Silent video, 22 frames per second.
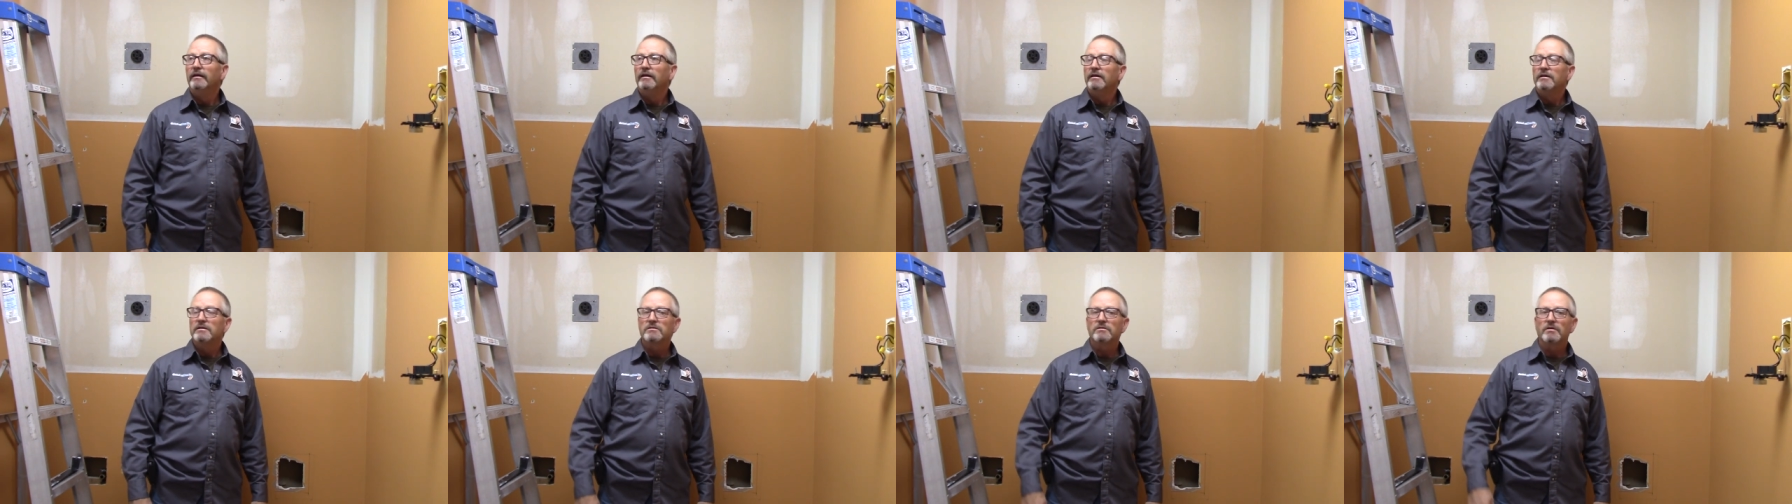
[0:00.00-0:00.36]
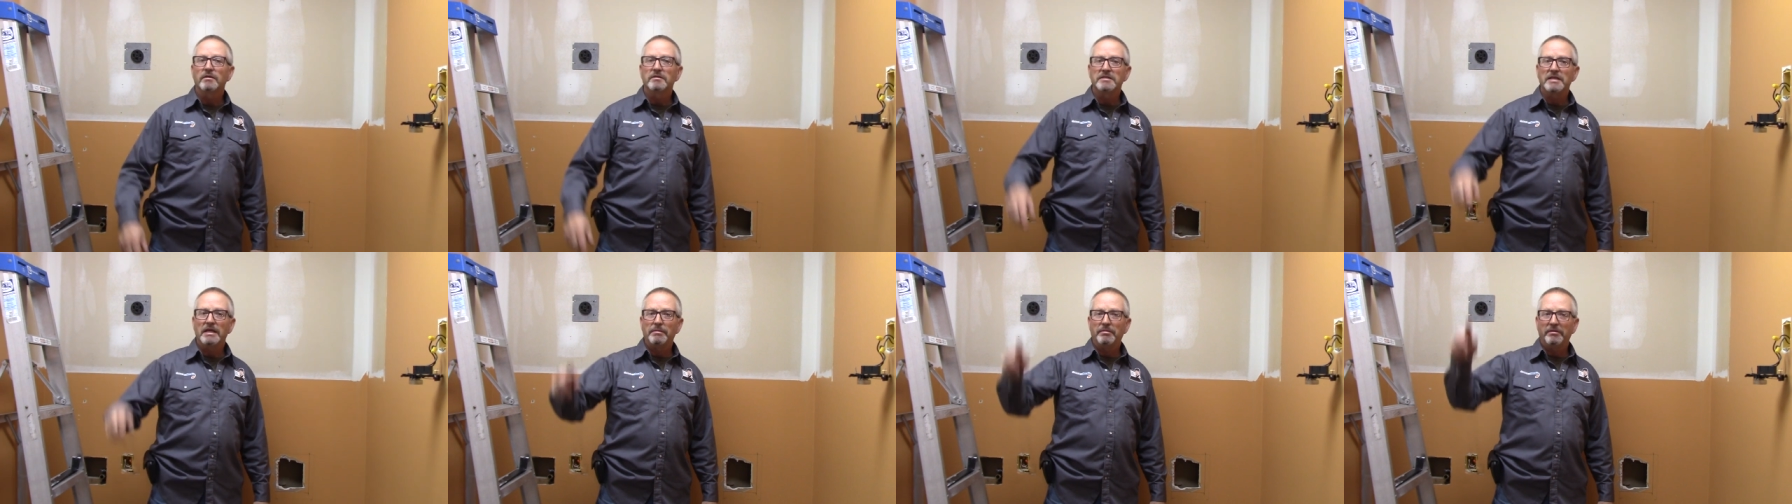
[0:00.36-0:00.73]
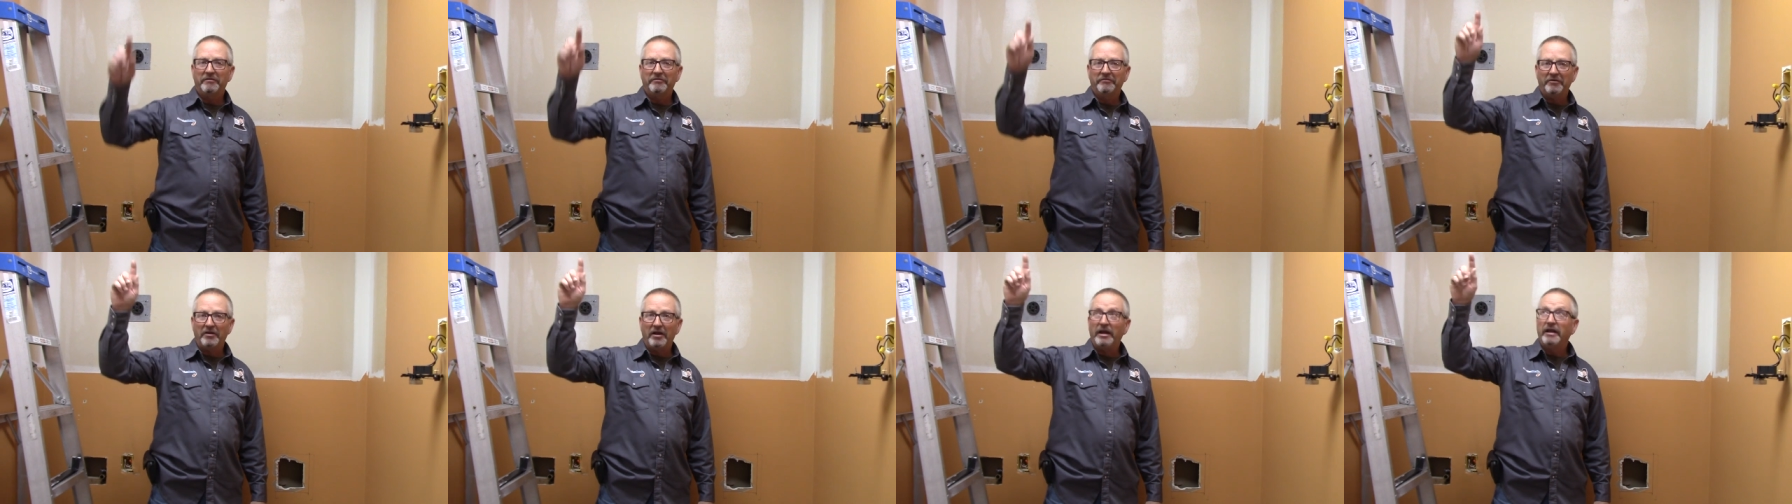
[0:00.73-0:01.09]
So I was able to
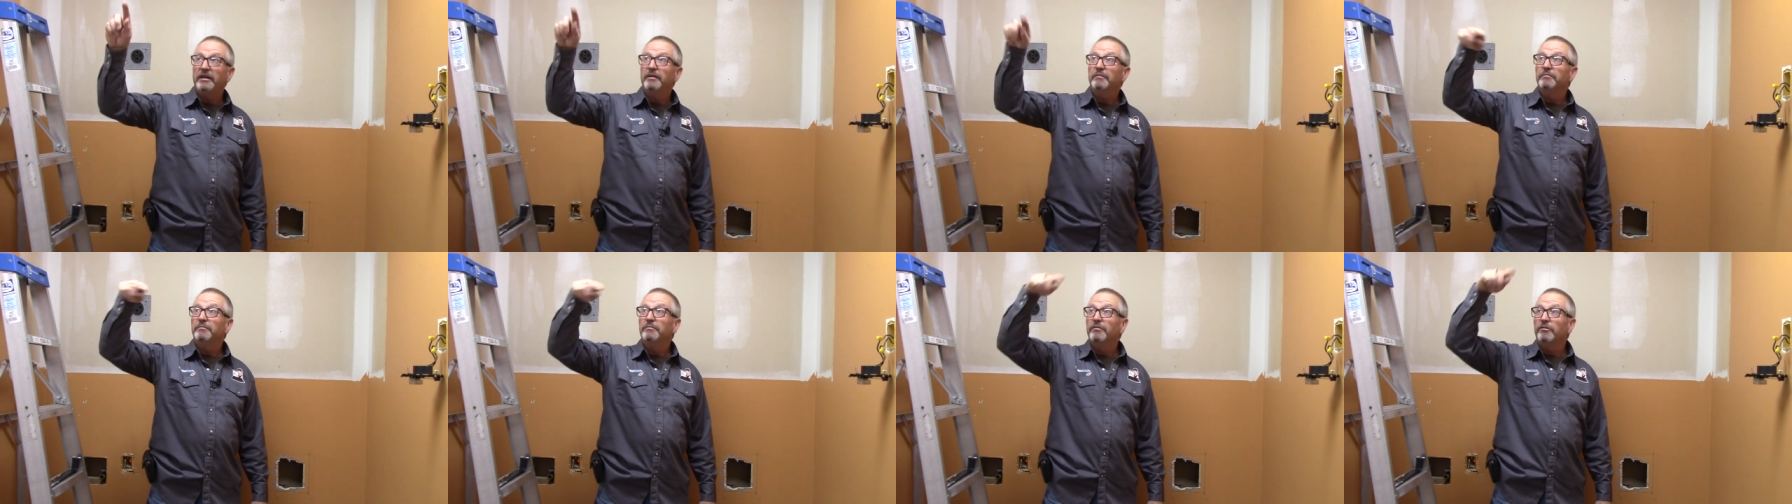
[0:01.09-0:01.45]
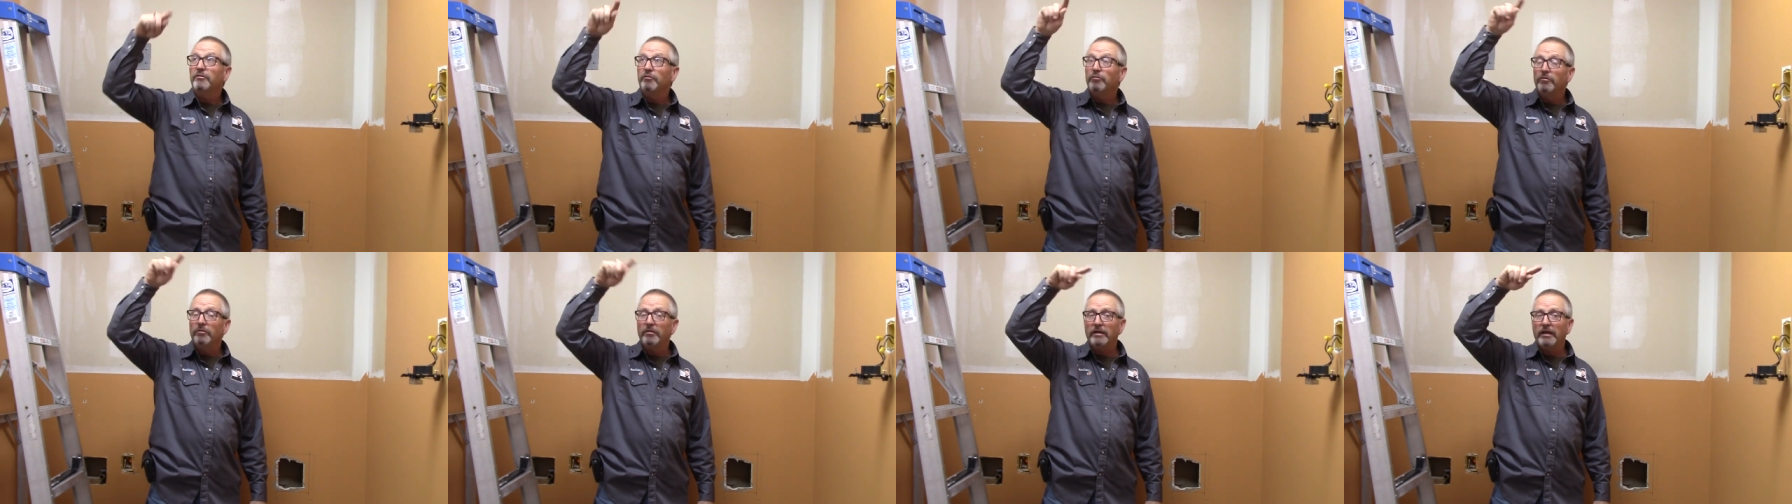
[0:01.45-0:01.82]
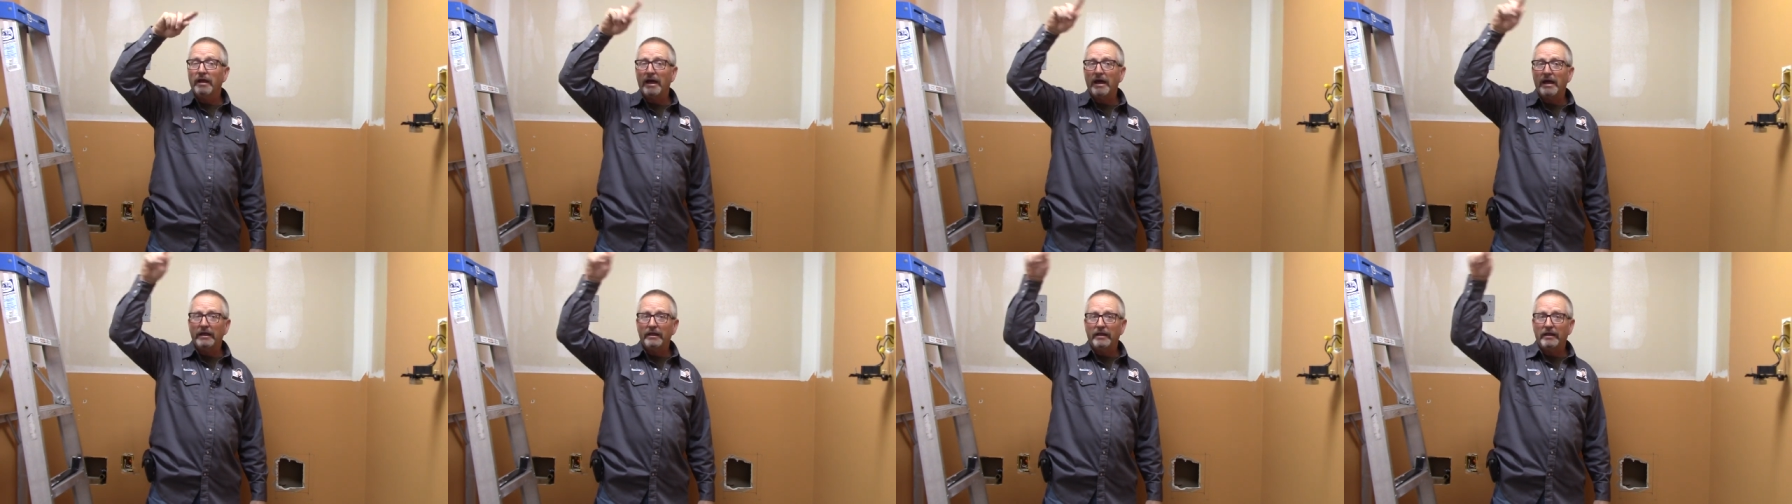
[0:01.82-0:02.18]
find them through the
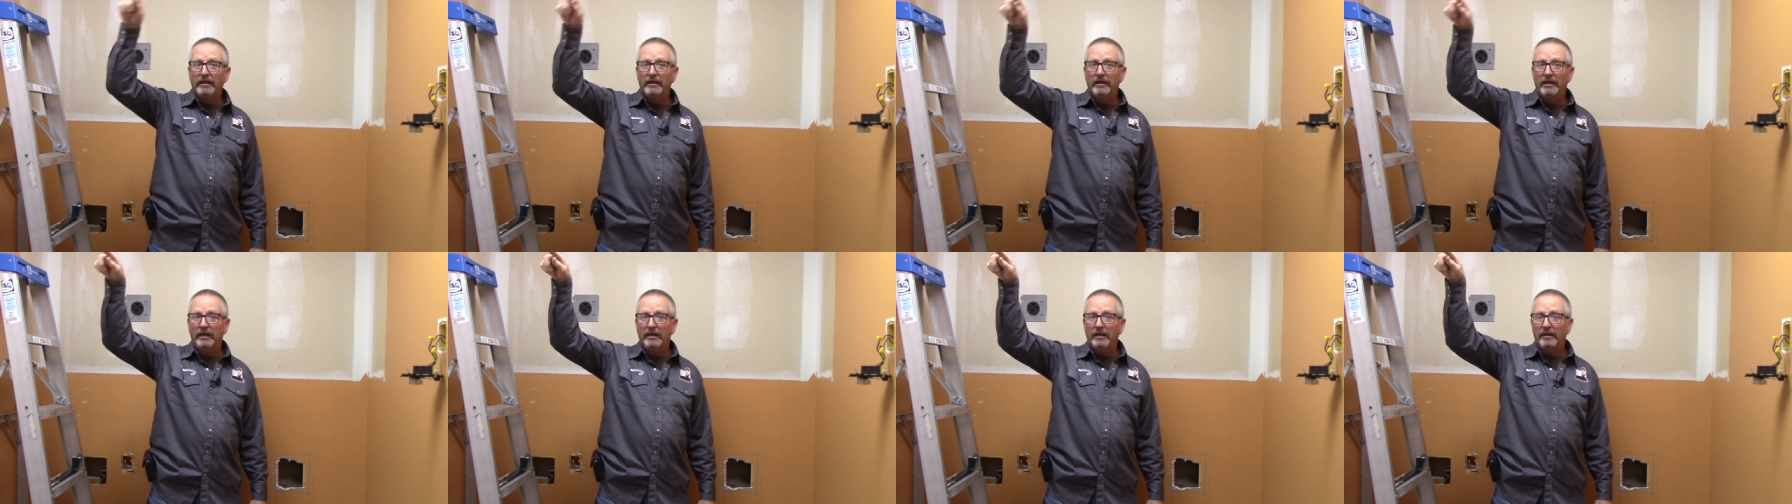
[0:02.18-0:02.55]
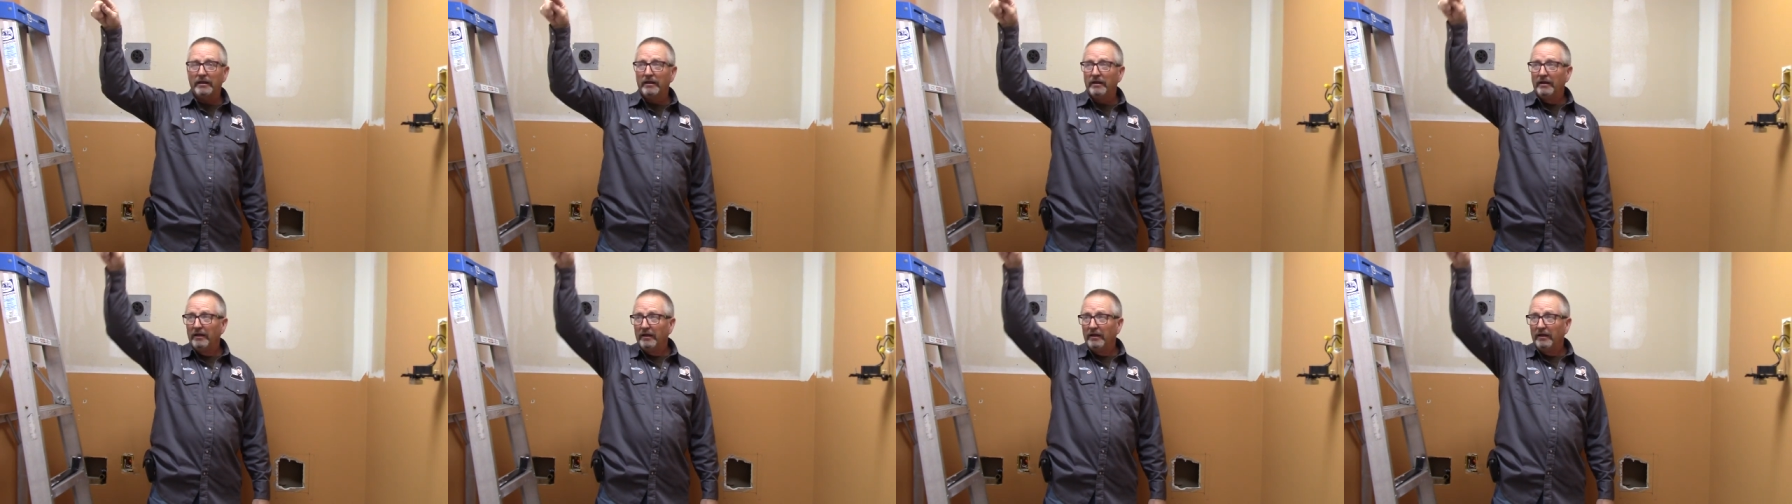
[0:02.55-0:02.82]
attic again.